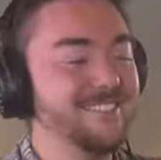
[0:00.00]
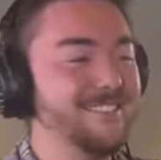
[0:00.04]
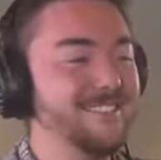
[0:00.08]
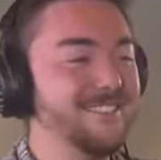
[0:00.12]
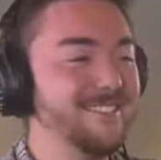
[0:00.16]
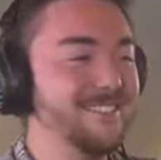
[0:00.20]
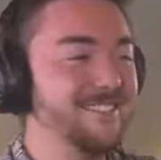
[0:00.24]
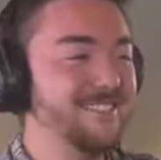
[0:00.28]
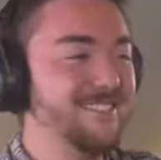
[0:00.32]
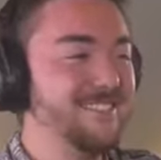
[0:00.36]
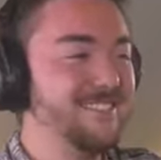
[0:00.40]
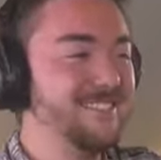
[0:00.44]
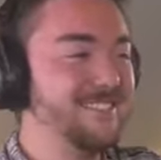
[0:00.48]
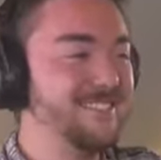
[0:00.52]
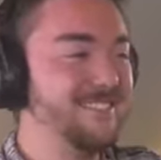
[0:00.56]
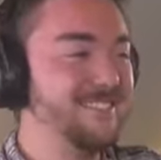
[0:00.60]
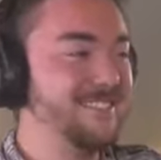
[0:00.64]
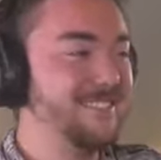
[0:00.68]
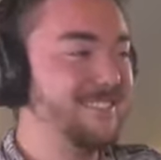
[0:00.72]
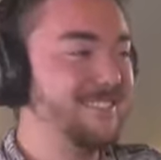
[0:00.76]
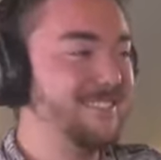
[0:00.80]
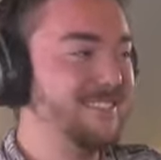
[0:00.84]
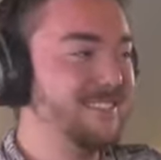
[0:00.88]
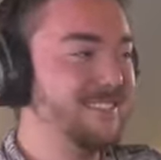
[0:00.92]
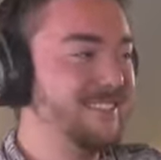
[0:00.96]
Where are we
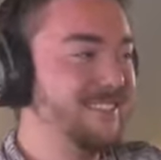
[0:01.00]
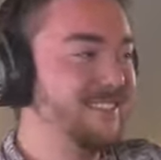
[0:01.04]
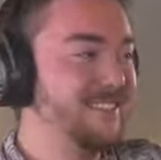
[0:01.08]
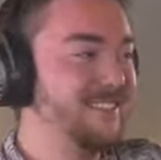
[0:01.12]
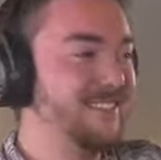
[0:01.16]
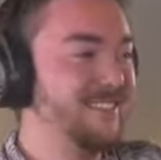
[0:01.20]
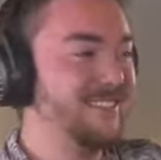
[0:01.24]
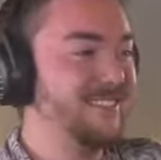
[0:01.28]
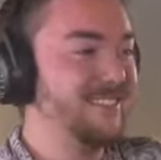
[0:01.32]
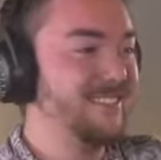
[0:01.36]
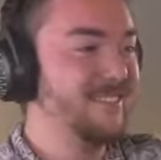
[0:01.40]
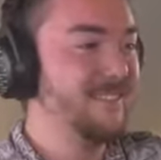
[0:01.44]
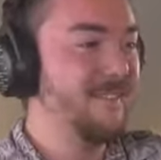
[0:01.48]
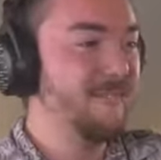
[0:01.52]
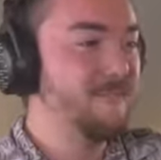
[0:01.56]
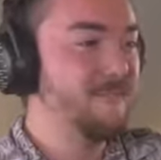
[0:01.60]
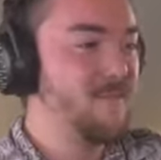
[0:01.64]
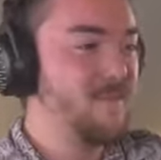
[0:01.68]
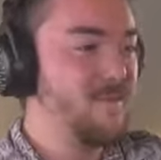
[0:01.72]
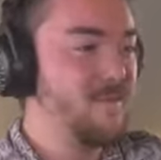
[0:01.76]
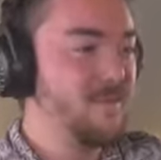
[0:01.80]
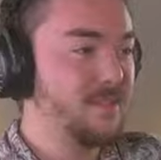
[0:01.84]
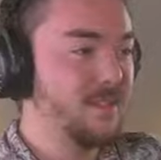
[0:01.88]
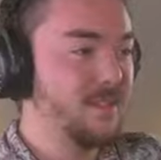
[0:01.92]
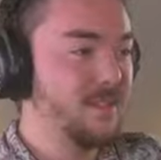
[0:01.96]
going? What's
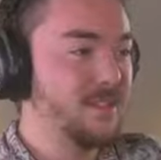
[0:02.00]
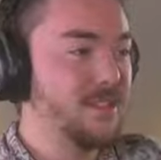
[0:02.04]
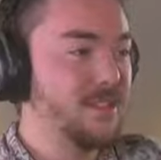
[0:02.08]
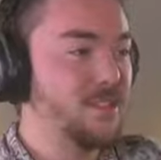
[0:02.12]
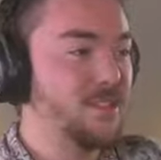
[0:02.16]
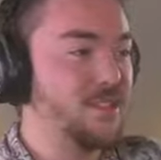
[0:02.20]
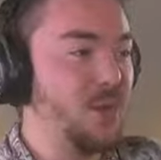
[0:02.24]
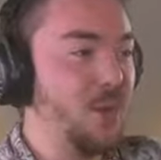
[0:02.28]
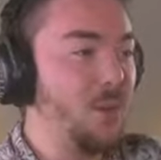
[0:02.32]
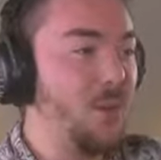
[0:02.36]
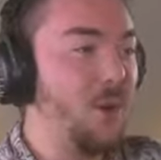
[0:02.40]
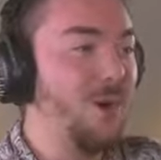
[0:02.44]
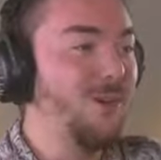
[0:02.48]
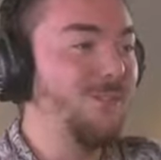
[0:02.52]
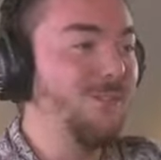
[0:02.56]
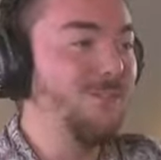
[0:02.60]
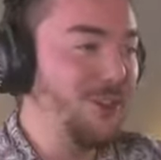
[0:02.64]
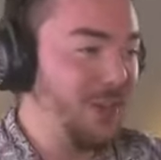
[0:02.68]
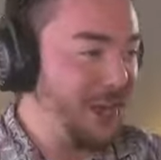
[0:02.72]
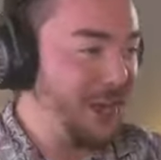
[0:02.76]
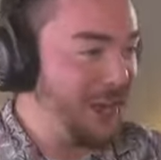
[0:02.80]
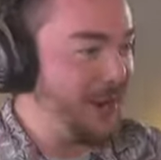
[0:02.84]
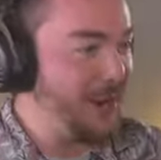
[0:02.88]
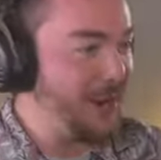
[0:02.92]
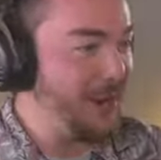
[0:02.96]
over here? So
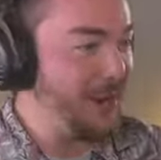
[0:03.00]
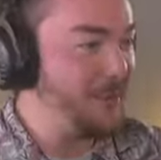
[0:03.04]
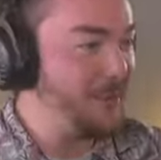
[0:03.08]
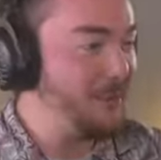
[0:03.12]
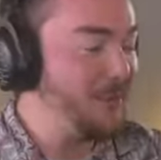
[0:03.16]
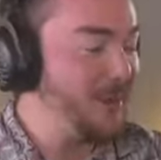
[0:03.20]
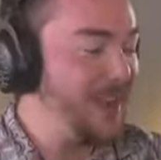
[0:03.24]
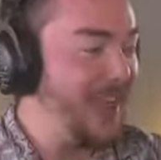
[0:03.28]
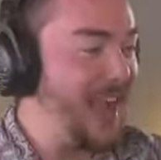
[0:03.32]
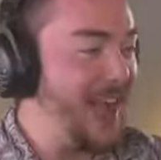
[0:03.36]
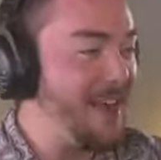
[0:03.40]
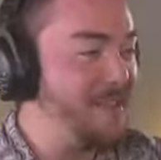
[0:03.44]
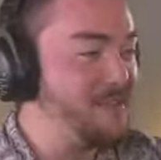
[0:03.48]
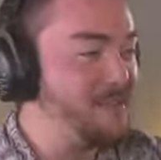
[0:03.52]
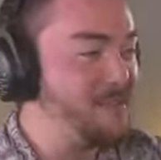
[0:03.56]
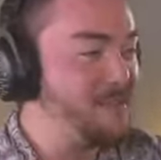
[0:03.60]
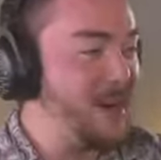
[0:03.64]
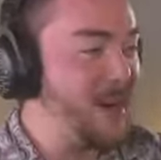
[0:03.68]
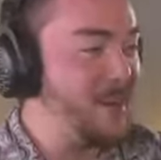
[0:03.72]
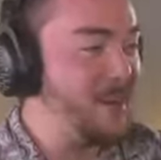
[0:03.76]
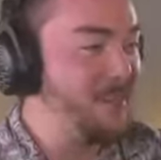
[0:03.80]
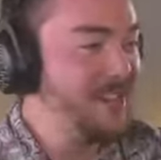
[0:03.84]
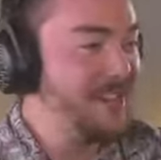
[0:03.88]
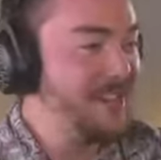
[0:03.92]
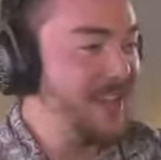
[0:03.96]
over here, we have
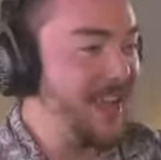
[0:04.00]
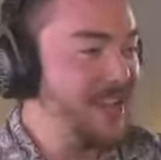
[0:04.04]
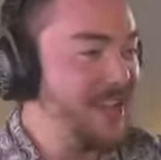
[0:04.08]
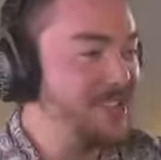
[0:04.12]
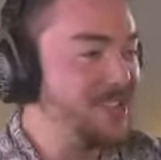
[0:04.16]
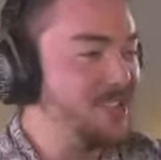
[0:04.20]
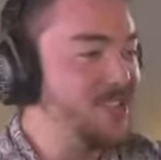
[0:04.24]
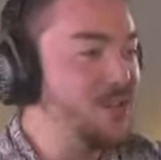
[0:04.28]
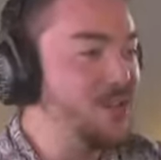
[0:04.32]
Mom and Dad's